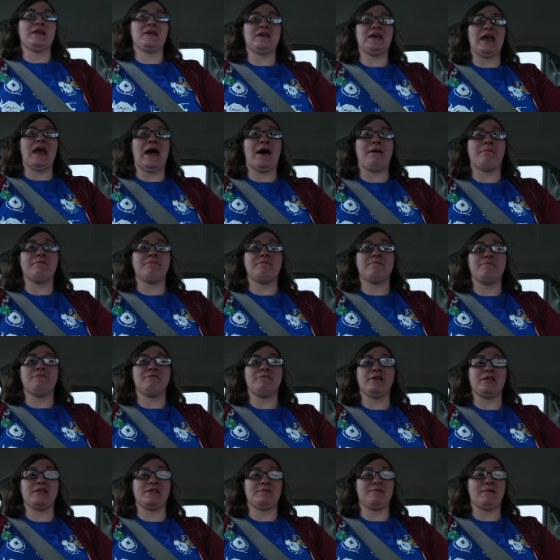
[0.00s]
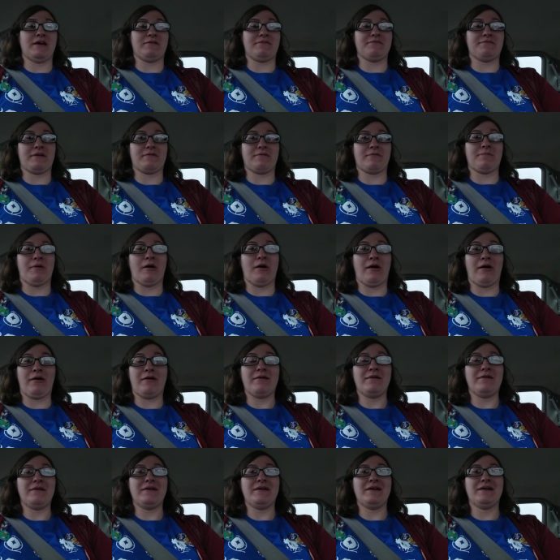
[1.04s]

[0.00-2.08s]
Yeah, which is my favorite part.